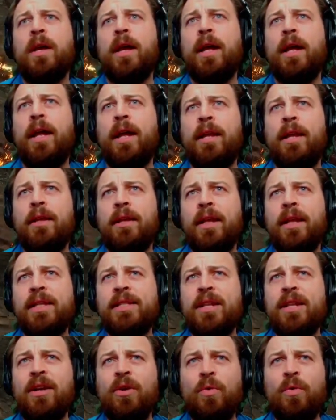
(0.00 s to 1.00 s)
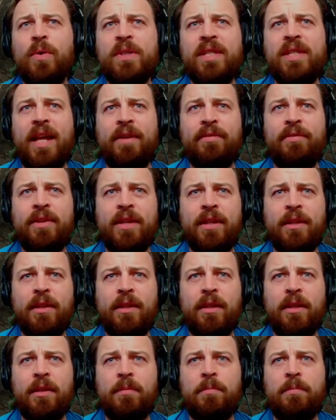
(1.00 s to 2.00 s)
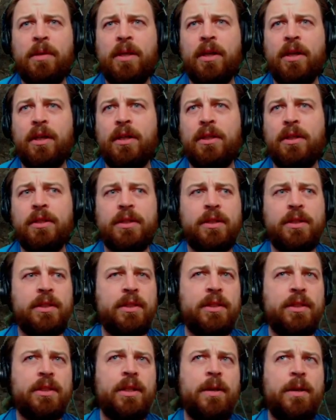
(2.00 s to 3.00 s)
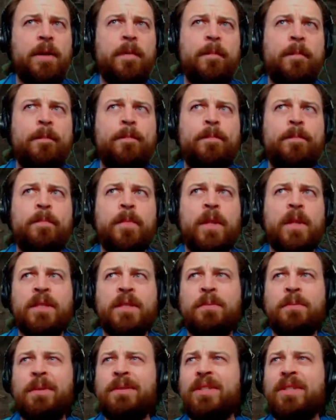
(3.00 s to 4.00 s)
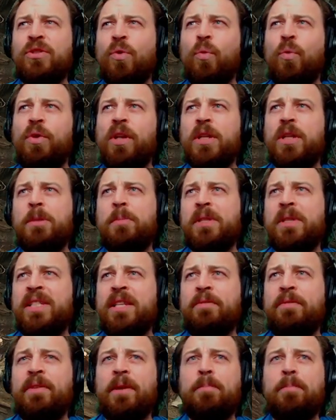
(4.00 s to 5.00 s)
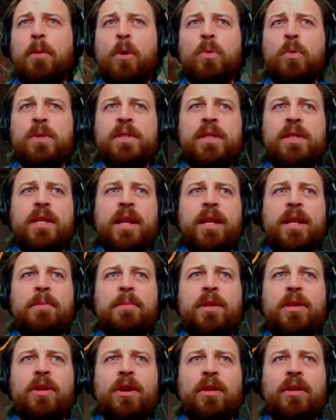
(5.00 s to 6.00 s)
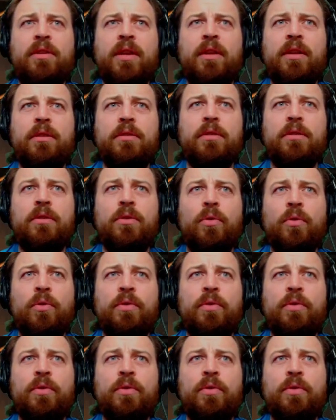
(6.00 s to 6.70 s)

and it's not always evident because sometimes it's only a specific post that can be knocked down.